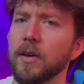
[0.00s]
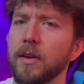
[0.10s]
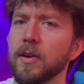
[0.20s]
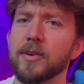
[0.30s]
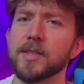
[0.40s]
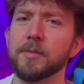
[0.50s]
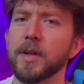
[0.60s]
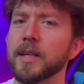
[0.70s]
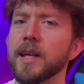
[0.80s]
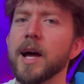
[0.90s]
or something
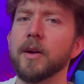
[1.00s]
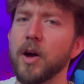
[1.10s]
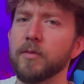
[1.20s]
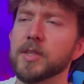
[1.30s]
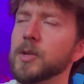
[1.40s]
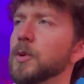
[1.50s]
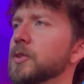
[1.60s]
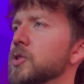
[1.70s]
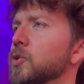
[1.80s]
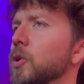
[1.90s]
like that, obviously with
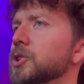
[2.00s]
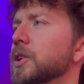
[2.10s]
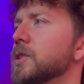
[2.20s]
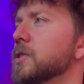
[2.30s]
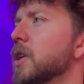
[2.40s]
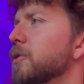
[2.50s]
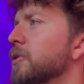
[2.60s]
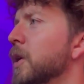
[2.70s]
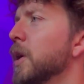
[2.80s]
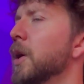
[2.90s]
distortion and stuff.
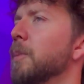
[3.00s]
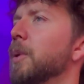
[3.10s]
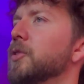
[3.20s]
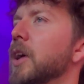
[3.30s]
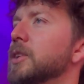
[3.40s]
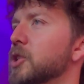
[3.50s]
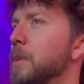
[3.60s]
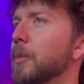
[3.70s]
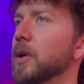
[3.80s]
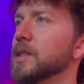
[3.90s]
But I just
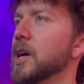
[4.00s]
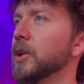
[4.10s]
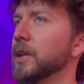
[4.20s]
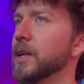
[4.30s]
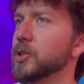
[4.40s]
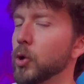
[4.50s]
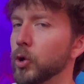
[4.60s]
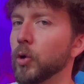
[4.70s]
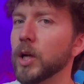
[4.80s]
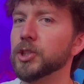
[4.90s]
remember it sounding like so
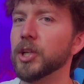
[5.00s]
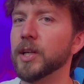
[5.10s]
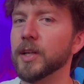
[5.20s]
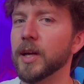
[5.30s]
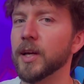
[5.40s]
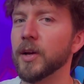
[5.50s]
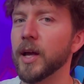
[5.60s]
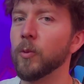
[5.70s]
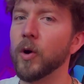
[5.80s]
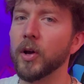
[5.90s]
crunchy
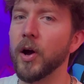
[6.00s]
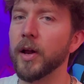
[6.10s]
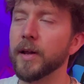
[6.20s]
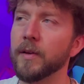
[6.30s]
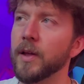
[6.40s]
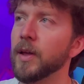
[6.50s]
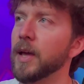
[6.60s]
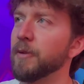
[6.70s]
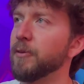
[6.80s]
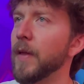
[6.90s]
and whatnot. And
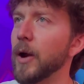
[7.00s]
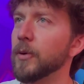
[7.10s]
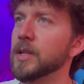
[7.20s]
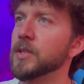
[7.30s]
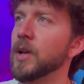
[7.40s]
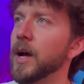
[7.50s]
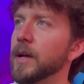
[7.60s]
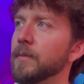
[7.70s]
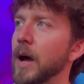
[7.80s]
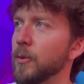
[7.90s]
for that reason,
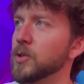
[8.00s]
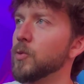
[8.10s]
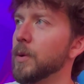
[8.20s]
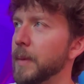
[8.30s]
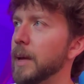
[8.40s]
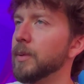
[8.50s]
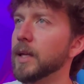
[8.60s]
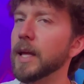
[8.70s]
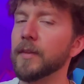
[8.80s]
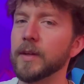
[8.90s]
that was what made me
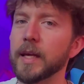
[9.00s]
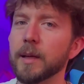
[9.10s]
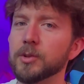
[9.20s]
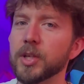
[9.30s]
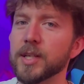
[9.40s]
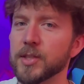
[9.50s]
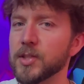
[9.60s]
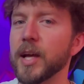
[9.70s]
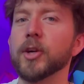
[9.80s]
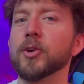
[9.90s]
get the EMGs,
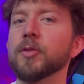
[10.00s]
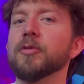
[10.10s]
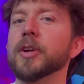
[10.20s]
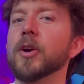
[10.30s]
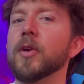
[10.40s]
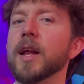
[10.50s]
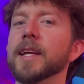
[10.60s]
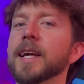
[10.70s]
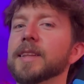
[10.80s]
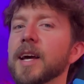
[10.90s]
because I couldn't figure out how to
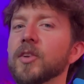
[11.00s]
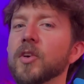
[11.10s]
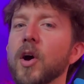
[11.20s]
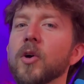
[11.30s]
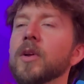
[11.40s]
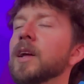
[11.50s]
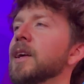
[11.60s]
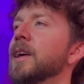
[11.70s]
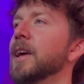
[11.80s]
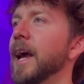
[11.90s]
get that tone.
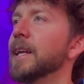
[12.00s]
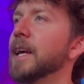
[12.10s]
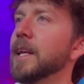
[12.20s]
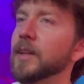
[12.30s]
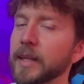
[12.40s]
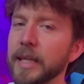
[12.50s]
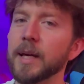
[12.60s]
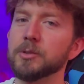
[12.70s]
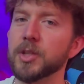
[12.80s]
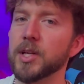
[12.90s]
And getting the
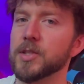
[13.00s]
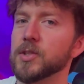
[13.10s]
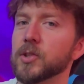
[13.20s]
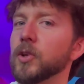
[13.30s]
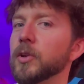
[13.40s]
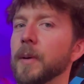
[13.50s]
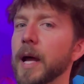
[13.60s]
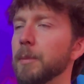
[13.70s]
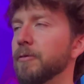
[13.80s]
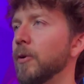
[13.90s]
EMGs installed in my
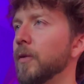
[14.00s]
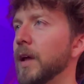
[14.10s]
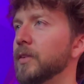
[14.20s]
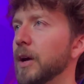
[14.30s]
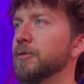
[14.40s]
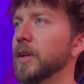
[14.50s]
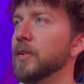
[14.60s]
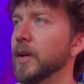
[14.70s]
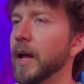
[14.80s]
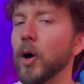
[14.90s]
Epiphone, that definitely
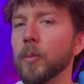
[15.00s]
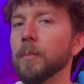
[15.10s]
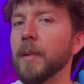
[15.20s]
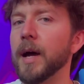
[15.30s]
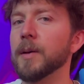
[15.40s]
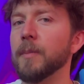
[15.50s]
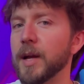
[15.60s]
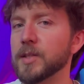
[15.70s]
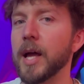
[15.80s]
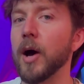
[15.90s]
did help
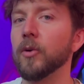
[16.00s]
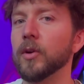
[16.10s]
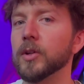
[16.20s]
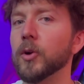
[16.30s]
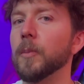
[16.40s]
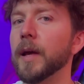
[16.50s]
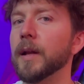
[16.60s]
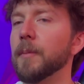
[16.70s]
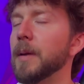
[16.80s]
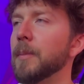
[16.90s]
my sound a little bit.
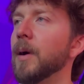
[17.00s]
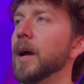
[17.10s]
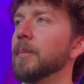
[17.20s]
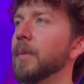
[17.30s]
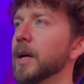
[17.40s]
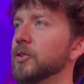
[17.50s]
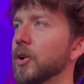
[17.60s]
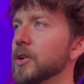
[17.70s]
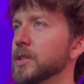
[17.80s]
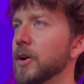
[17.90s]
It made my
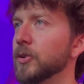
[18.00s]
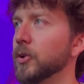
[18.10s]
guitar sound a little